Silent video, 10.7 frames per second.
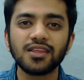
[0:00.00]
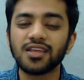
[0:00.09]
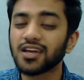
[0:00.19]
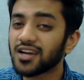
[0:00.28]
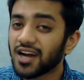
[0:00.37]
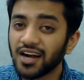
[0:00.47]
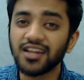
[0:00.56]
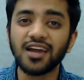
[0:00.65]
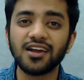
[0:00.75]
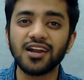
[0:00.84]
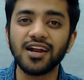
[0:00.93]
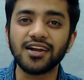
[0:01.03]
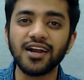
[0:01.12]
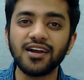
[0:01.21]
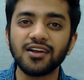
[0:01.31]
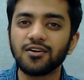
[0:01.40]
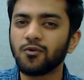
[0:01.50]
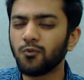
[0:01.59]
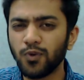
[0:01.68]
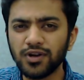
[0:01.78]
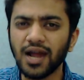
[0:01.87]
cardiac related,
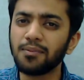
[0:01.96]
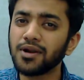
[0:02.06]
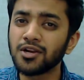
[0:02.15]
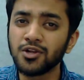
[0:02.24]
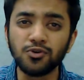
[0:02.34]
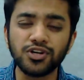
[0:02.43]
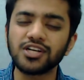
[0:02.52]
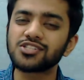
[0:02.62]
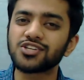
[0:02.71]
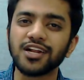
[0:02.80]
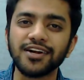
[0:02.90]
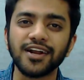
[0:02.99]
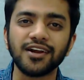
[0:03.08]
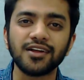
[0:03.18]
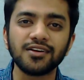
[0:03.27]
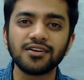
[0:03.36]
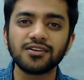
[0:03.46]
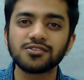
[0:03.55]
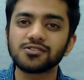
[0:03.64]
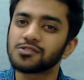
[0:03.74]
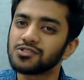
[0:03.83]
vitamin nutrients related.
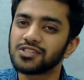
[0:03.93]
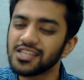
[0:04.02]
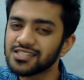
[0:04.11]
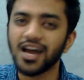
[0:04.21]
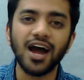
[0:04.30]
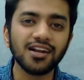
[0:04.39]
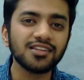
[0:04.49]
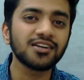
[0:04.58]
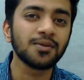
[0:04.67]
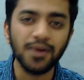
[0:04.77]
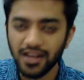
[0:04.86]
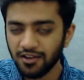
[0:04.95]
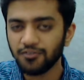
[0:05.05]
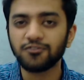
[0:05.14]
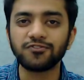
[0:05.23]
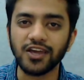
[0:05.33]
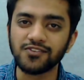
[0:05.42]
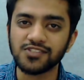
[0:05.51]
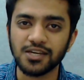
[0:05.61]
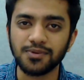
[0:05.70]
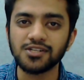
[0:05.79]
These are the remaining 5
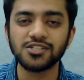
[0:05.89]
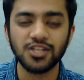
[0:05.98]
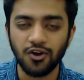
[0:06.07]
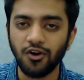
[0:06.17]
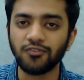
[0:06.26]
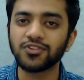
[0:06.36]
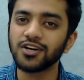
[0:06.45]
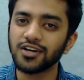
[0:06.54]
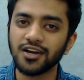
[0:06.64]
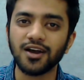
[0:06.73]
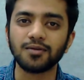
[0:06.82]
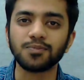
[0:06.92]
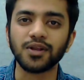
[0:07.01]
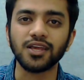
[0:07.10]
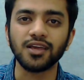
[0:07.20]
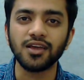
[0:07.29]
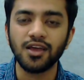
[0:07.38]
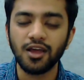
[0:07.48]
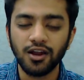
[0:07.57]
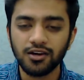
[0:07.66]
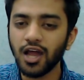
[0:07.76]
segments of the company.
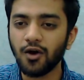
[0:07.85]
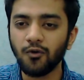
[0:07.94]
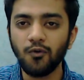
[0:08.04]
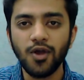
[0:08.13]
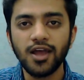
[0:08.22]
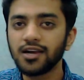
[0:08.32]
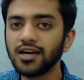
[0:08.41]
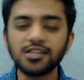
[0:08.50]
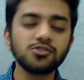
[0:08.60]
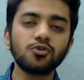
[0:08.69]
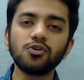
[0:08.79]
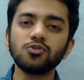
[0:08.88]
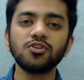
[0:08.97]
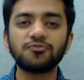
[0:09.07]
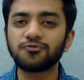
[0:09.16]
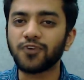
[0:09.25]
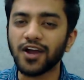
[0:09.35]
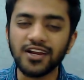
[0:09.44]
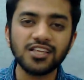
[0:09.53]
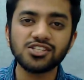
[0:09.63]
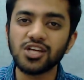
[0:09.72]
Now let us look onto the
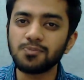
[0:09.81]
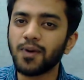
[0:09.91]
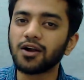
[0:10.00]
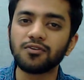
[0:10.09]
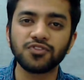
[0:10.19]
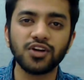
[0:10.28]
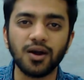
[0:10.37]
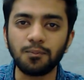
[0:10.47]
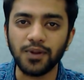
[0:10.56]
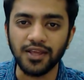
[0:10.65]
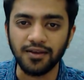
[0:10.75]
financial part of the company.